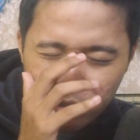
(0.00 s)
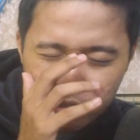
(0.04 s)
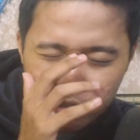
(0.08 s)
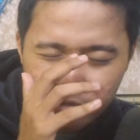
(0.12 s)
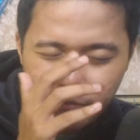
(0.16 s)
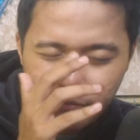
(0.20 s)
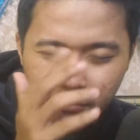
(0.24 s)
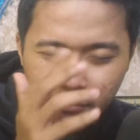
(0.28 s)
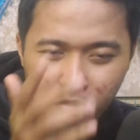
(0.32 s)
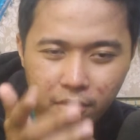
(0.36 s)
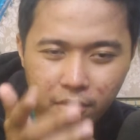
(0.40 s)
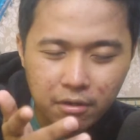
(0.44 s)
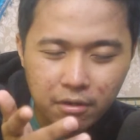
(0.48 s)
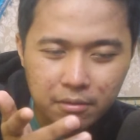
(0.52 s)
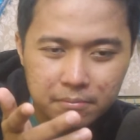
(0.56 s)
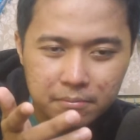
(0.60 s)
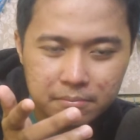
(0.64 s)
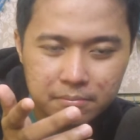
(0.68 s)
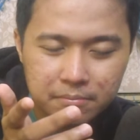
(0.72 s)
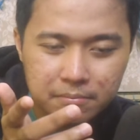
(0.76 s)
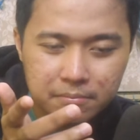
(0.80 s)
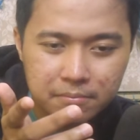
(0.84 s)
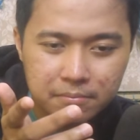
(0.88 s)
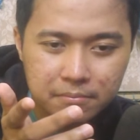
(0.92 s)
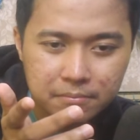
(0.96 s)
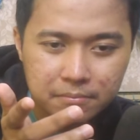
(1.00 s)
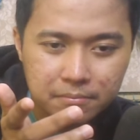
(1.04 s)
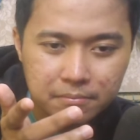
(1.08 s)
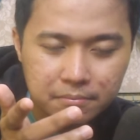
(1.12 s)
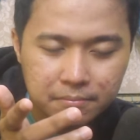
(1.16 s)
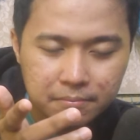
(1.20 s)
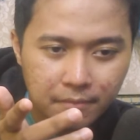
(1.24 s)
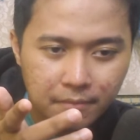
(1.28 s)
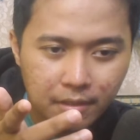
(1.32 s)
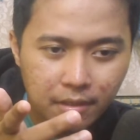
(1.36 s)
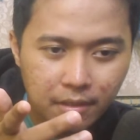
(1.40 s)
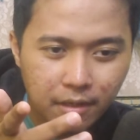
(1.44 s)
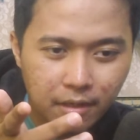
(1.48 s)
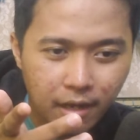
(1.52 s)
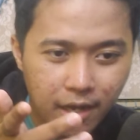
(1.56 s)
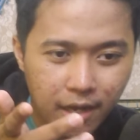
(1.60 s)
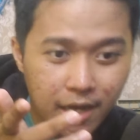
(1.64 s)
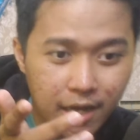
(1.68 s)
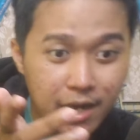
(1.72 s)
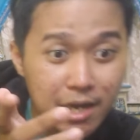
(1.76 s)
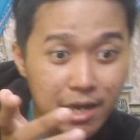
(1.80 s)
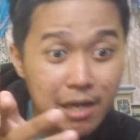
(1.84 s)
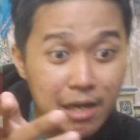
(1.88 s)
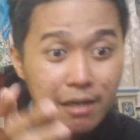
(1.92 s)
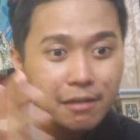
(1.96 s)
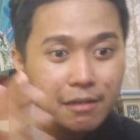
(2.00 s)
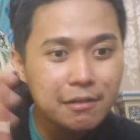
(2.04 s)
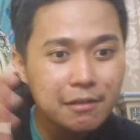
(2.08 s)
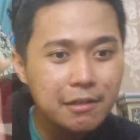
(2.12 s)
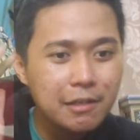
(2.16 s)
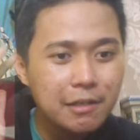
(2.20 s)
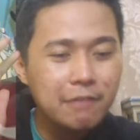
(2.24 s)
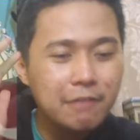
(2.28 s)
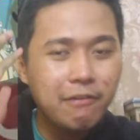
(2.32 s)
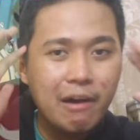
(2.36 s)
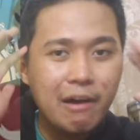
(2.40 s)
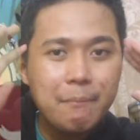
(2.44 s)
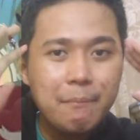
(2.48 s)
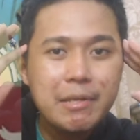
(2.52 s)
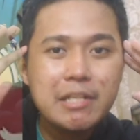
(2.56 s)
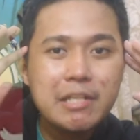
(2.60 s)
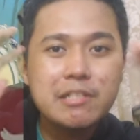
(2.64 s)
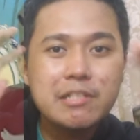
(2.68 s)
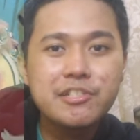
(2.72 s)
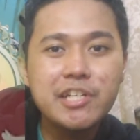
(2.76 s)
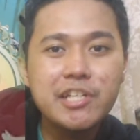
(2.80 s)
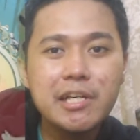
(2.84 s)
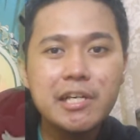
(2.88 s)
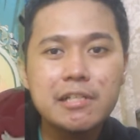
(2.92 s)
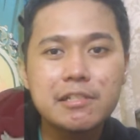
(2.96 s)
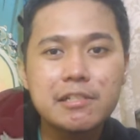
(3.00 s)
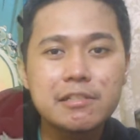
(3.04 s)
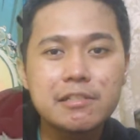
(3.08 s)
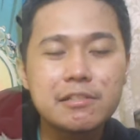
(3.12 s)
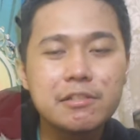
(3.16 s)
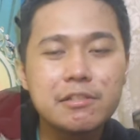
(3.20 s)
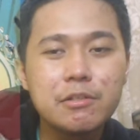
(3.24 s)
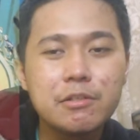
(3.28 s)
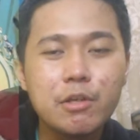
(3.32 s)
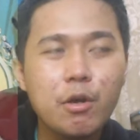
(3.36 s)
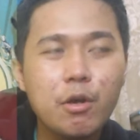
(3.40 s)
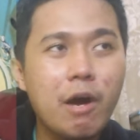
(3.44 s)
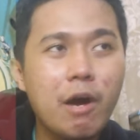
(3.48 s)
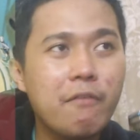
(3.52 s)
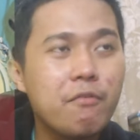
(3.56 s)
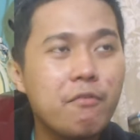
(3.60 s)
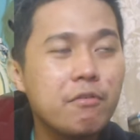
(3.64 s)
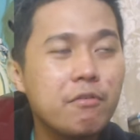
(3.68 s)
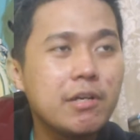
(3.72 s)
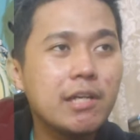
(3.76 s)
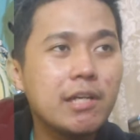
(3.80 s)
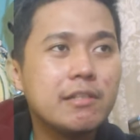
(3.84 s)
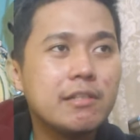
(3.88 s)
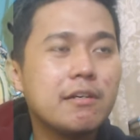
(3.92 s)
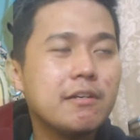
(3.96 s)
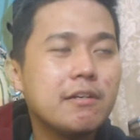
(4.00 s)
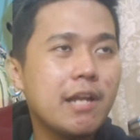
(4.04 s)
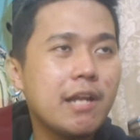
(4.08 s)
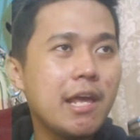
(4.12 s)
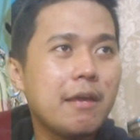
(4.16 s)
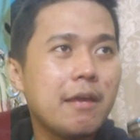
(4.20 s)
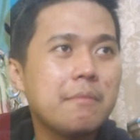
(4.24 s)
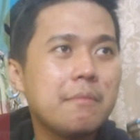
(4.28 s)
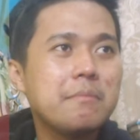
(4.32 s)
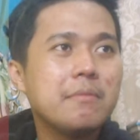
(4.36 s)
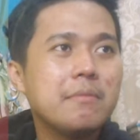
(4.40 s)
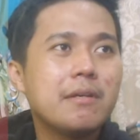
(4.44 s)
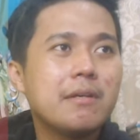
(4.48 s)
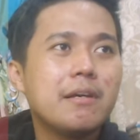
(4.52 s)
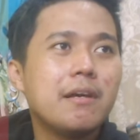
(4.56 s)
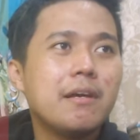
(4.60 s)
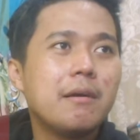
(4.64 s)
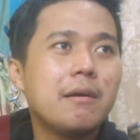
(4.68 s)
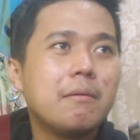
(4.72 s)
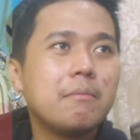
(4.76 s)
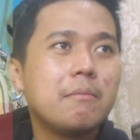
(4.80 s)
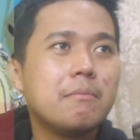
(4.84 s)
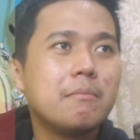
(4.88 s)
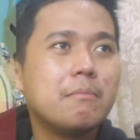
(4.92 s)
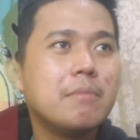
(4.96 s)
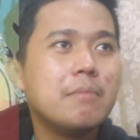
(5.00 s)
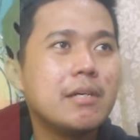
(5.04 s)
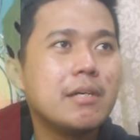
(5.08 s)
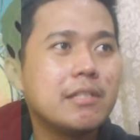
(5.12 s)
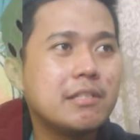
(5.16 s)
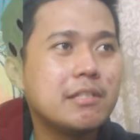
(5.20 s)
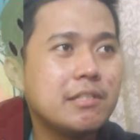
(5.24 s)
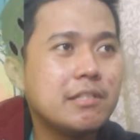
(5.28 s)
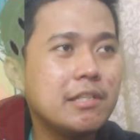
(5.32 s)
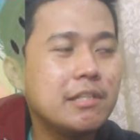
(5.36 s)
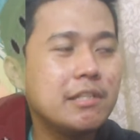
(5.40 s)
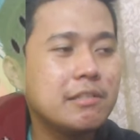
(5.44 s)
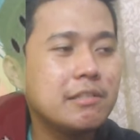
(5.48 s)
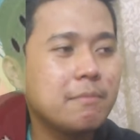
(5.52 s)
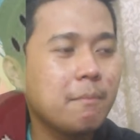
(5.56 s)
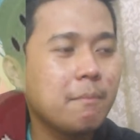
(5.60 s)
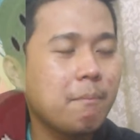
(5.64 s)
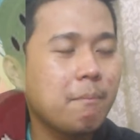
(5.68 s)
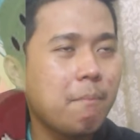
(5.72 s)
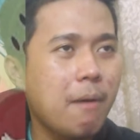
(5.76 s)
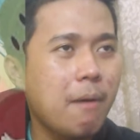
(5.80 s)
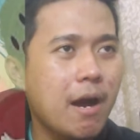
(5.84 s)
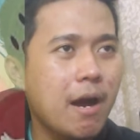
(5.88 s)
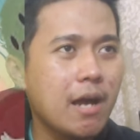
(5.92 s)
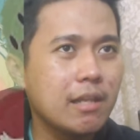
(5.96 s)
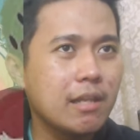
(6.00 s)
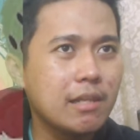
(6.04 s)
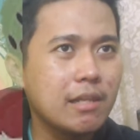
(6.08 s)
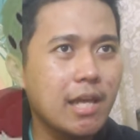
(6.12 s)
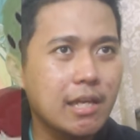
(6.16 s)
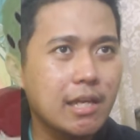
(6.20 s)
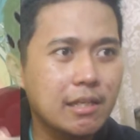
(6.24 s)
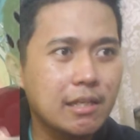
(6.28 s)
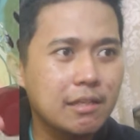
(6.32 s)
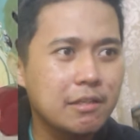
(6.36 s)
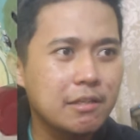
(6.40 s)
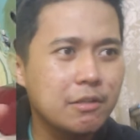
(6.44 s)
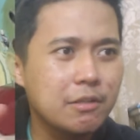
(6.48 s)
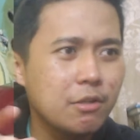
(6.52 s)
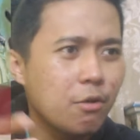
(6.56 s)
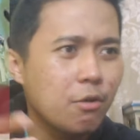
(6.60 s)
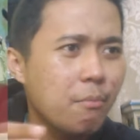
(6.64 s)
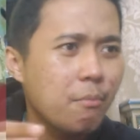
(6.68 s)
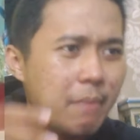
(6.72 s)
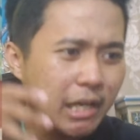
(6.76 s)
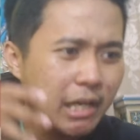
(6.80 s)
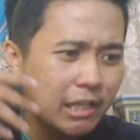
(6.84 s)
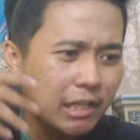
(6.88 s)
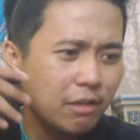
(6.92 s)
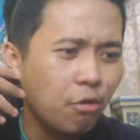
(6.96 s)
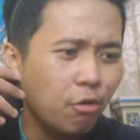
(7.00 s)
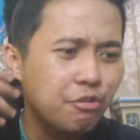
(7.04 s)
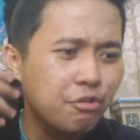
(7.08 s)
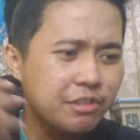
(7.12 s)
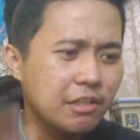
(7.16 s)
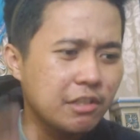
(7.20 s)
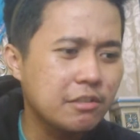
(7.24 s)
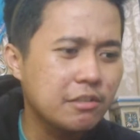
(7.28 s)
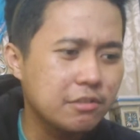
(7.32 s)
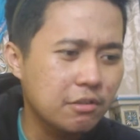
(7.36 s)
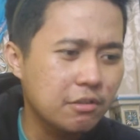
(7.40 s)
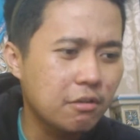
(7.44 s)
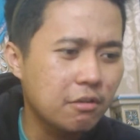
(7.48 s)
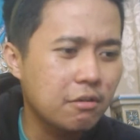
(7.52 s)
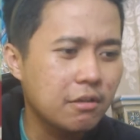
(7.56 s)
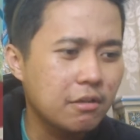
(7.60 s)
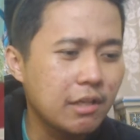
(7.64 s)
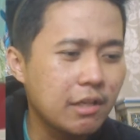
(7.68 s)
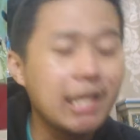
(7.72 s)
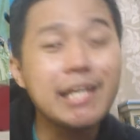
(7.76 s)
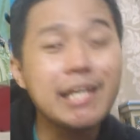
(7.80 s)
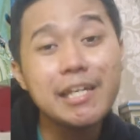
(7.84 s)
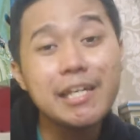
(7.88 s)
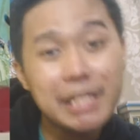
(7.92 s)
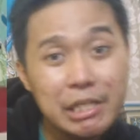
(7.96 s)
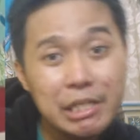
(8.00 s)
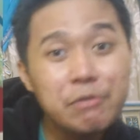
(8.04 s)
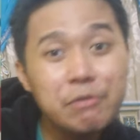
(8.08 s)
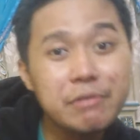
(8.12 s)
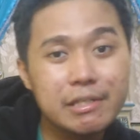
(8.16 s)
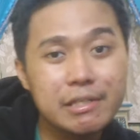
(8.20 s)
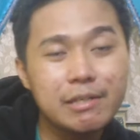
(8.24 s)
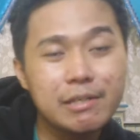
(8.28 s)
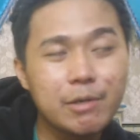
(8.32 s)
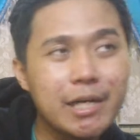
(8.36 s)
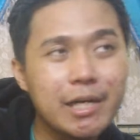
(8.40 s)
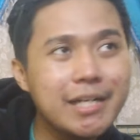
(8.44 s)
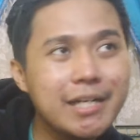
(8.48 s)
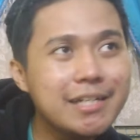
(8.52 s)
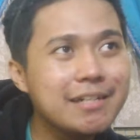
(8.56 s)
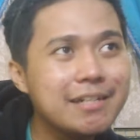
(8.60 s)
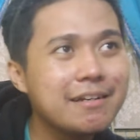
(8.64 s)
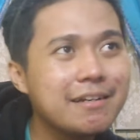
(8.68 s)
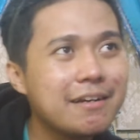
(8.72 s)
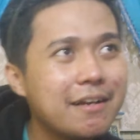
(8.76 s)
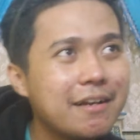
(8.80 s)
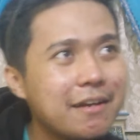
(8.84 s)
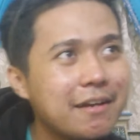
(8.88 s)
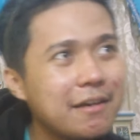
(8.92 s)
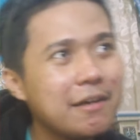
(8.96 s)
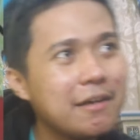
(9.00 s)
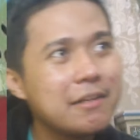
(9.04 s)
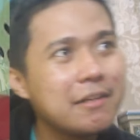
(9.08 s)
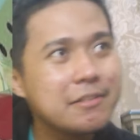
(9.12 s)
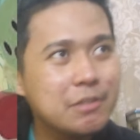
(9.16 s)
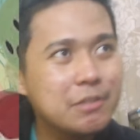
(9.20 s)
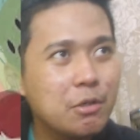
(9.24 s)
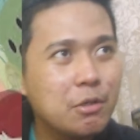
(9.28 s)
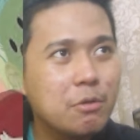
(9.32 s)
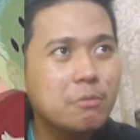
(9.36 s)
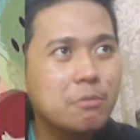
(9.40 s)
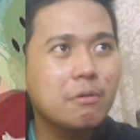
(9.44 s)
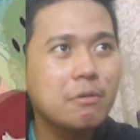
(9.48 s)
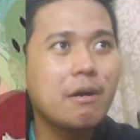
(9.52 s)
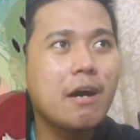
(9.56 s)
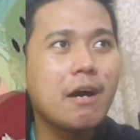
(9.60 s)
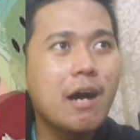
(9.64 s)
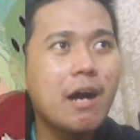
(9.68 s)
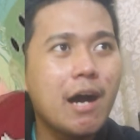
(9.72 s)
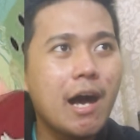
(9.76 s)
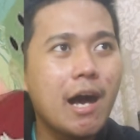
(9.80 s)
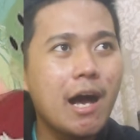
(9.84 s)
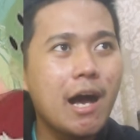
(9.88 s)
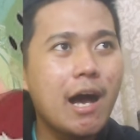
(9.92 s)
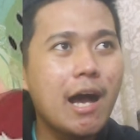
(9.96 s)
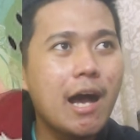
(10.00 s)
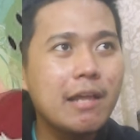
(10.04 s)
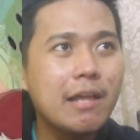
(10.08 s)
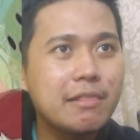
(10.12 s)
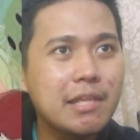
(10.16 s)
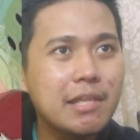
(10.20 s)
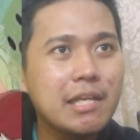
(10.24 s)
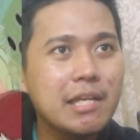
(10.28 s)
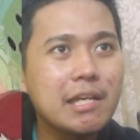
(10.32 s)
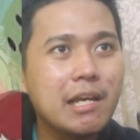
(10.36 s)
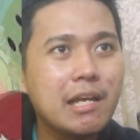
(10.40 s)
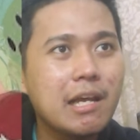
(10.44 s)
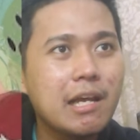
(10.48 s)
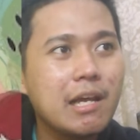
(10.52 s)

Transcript: from Famine Jens, you know, I forgot her name, but she's part like, you know, make an original song like a cute one. So I think